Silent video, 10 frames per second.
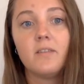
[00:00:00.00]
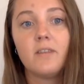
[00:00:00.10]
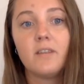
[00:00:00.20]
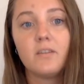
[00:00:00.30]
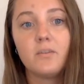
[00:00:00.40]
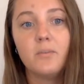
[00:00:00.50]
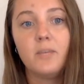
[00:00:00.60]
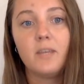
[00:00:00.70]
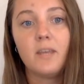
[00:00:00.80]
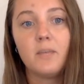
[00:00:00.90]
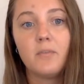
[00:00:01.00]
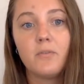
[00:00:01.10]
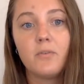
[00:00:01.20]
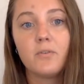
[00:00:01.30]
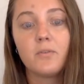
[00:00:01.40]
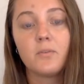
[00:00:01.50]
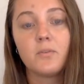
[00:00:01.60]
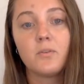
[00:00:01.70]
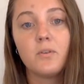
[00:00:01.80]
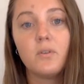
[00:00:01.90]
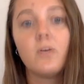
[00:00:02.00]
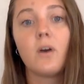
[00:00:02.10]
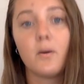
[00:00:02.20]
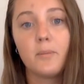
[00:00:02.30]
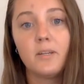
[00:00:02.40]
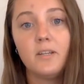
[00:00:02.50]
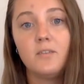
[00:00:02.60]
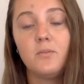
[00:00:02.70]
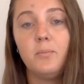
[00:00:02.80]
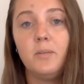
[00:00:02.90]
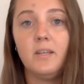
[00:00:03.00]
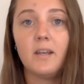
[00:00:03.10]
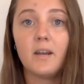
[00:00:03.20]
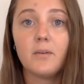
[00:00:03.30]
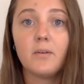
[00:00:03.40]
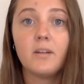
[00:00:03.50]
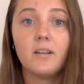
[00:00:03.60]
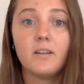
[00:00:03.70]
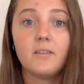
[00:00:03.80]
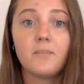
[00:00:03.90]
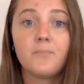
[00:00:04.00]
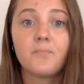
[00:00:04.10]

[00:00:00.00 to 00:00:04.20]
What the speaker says: Pfizer became the first pharmaceutical company to be accredited